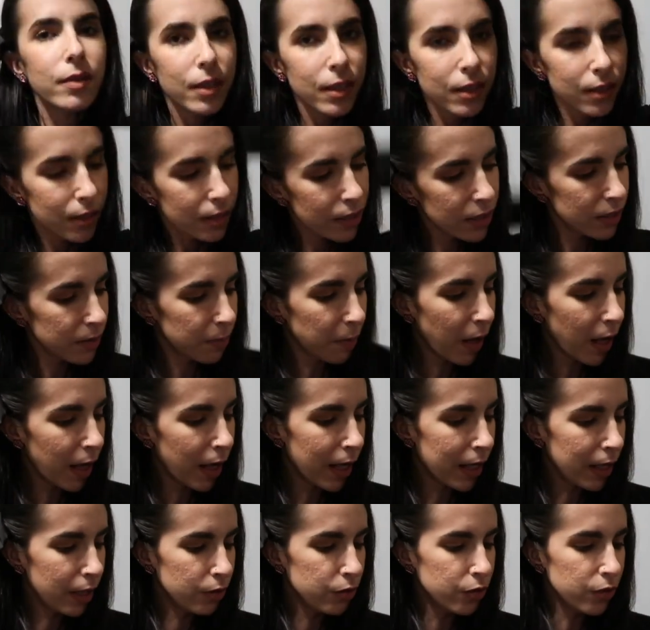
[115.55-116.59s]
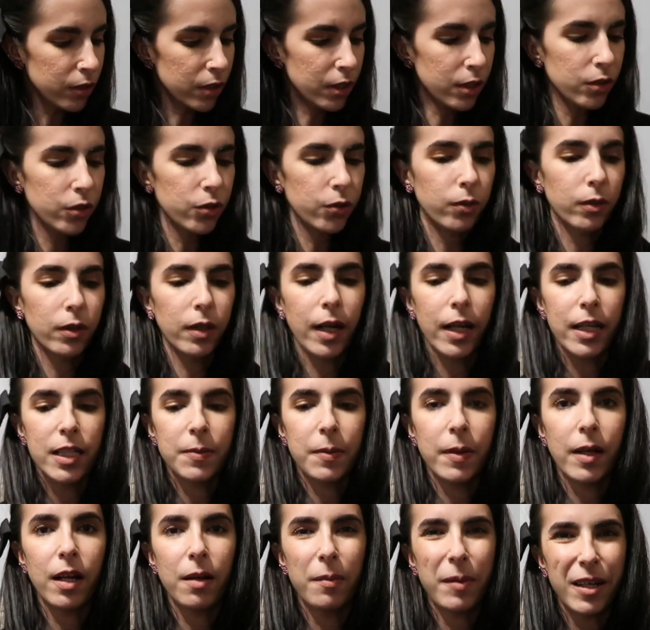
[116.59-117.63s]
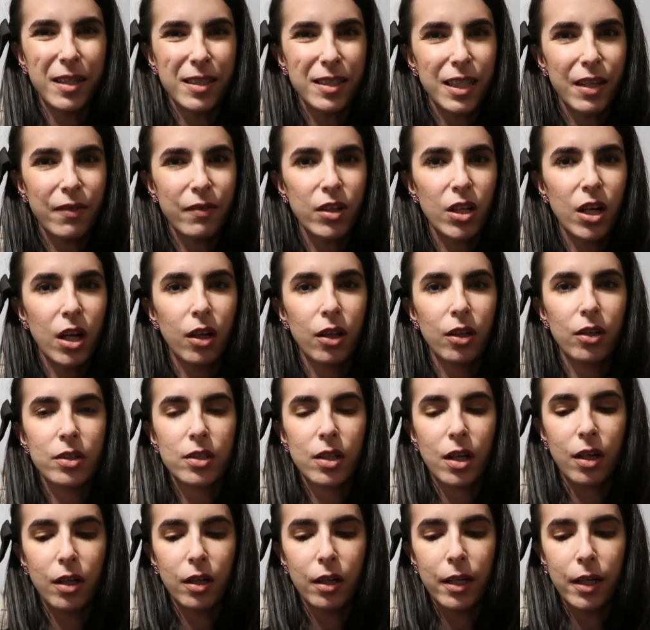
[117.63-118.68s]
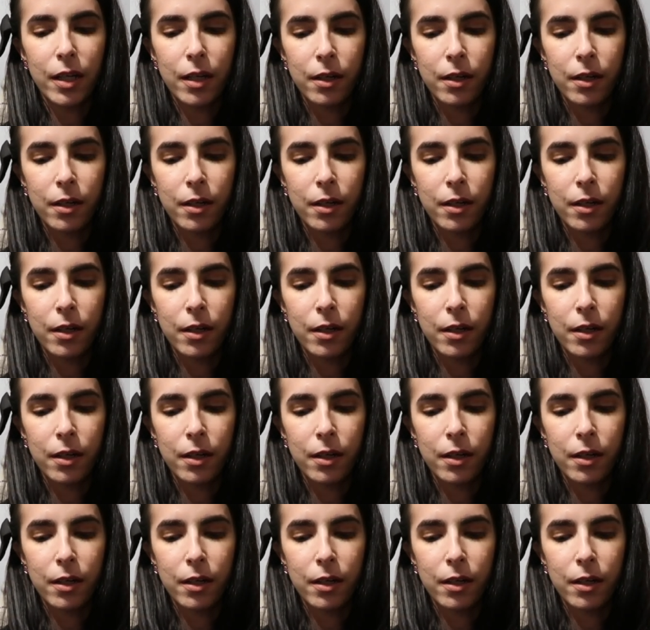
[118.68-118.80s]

This is by Juicy Couture and I spent about $7 on